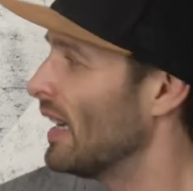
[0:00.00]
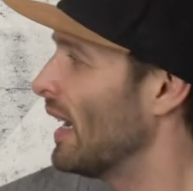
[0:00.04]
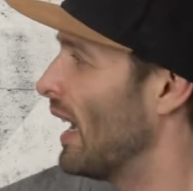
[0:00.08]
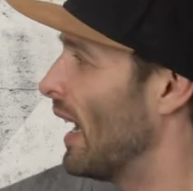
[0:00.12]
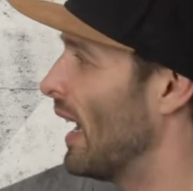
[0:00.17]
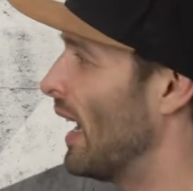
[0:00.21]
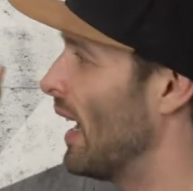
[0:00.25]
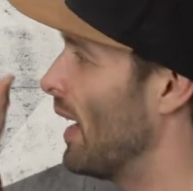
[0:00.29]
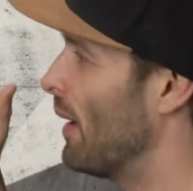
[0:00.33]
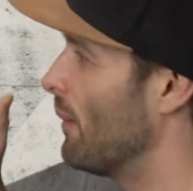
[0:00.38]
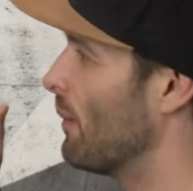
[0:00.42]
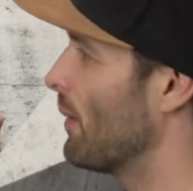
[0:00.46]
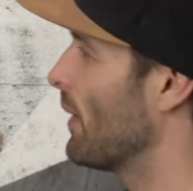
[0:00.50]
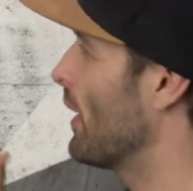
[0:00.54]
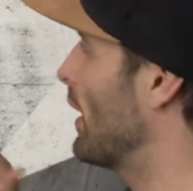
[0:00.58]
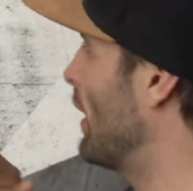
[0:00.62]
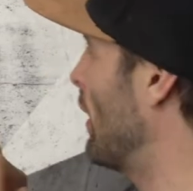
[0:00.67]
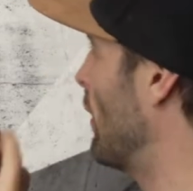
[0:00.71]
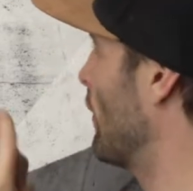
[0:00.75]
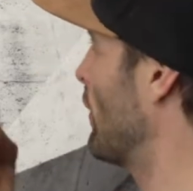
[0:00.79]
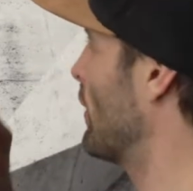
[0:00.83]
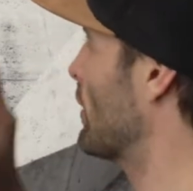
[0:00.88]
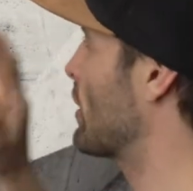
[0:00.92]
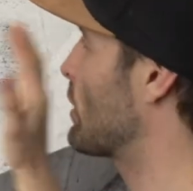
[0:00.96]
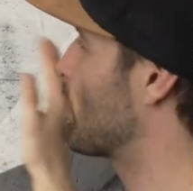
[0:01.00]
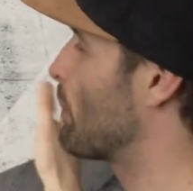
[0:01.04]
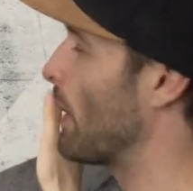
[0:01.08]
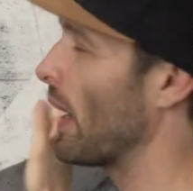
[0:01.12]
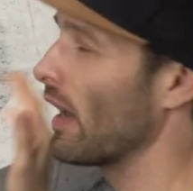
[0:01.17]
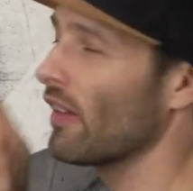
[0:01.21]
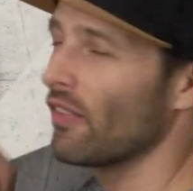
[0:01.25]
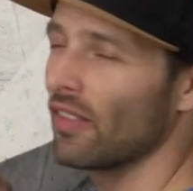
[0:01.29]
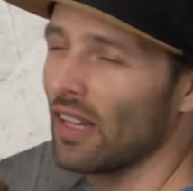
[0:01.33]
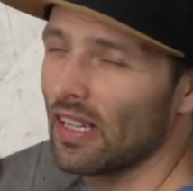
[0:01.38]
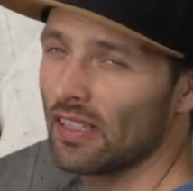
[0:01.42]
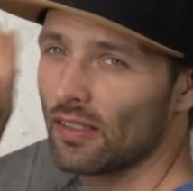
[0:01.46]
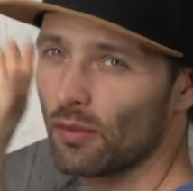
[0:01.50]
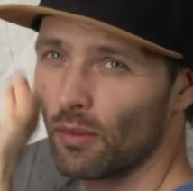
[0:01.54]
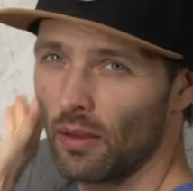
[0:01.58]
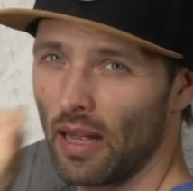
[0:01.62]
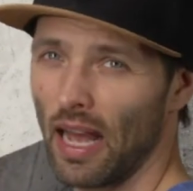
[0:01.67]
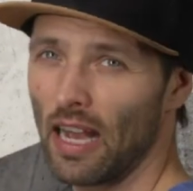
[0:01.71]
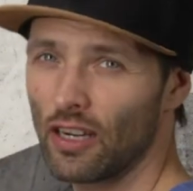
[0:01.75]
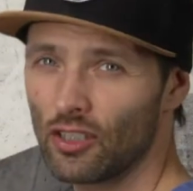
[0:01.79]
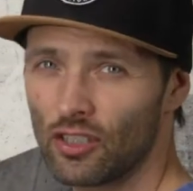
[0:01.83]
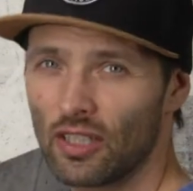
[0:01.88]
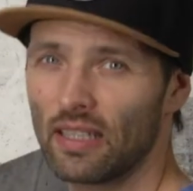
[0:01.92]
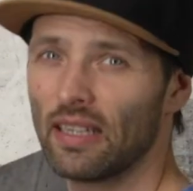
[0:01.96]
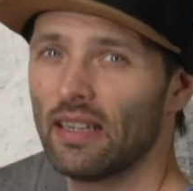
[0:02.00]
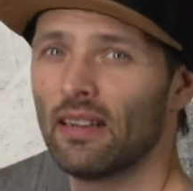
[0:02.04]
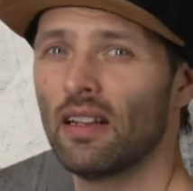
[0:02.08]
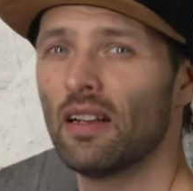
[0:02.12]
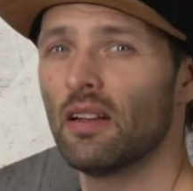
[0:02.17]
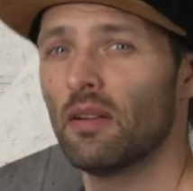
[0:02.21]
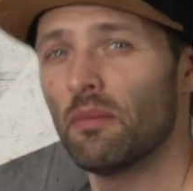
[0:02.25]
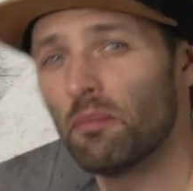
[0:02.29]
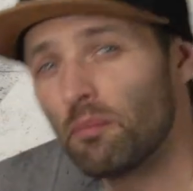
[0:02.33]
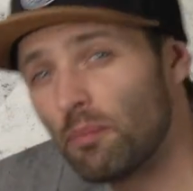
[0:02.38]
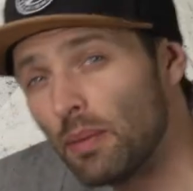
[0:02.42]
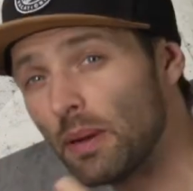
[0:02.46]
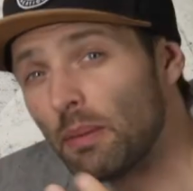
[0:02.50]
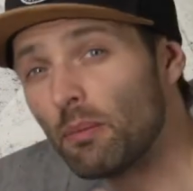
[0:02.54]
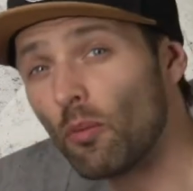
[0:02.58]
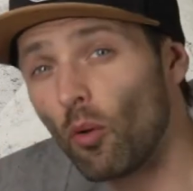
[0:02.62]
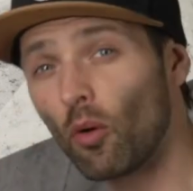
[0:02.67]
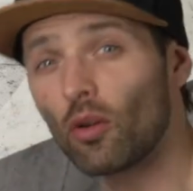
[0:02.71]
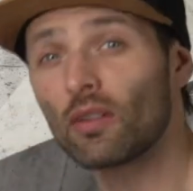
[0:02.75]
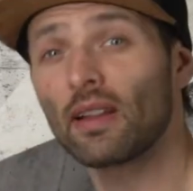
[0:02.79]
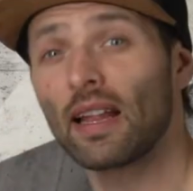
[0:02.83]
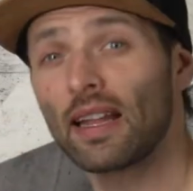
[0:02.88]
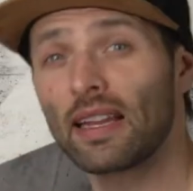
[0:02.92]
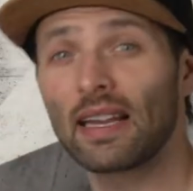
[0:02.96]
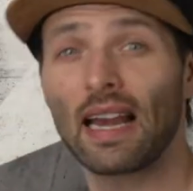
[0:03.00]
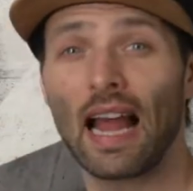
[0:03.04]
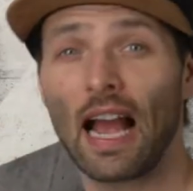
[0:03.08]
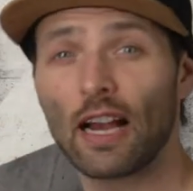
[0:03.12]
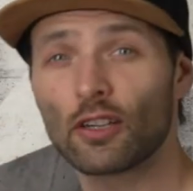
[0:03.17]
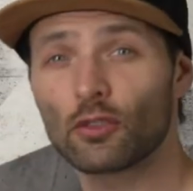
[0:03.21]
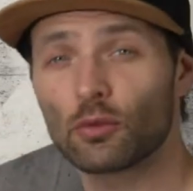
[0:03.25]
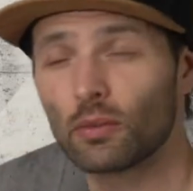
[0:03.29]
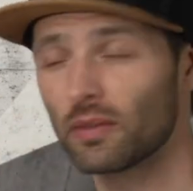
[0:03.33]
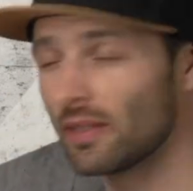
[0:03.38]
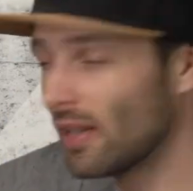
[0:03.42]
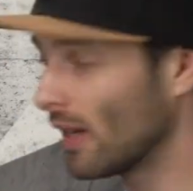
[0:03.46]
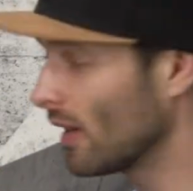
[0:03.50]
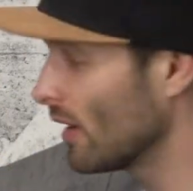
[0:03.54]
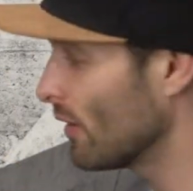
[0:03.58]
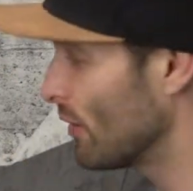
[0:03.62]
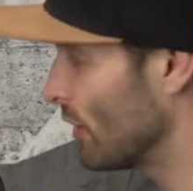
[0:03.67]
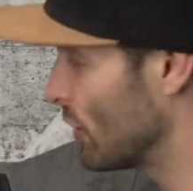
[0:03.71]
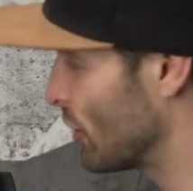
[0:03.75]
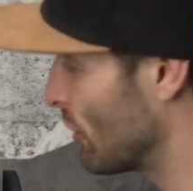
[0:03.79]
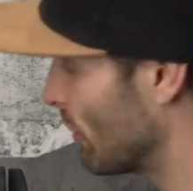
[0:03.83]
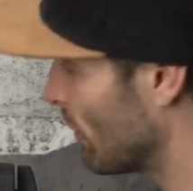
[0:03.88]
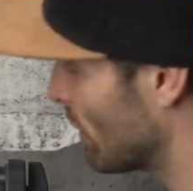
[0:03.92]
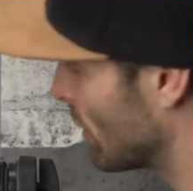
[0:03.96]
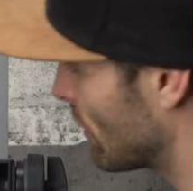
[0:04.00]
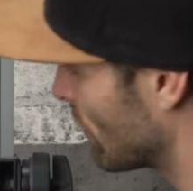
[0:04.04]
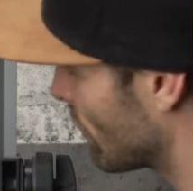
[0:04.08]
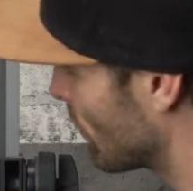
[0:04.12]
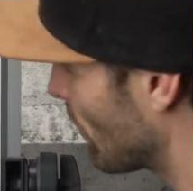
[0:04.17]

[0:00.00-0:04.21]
Um, you know, the spread of this will actually be more like an actual television, which is